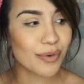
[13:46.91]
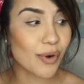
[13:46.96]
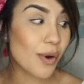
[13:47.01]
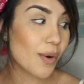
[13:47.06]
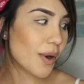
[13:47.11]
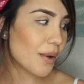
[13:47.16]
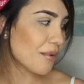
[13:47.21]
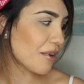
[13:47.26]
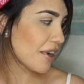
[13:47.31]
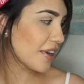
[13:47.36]

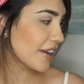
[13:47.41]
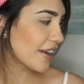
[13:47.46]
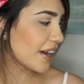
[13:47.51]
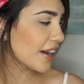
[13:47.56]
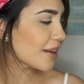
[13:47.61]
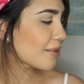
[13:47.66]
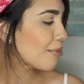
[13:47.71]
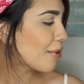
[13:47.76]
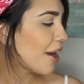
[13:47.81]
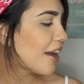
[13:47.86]
Whoa, I'm running
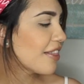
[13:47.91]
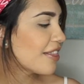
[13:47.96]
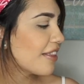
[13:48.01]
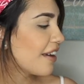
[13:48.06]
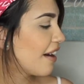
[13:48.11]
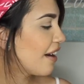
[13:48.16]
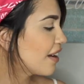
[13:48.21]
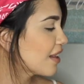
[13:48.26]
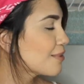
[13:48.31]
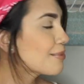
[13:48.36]
out of breath
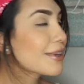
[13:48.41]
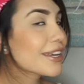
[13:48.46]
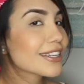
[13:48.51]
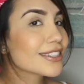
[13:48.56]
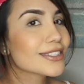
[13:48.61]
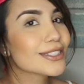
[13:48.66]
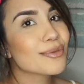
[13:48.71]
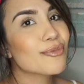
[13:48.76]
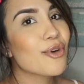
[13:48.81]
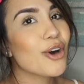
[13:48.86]
there. Let me
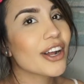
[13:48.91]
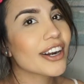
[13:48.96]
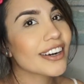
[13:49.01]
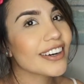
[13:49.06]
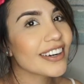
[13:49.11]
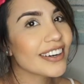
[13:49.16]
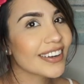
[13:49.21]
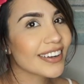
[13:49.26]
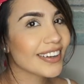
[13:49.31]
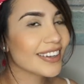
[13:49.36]
get some water.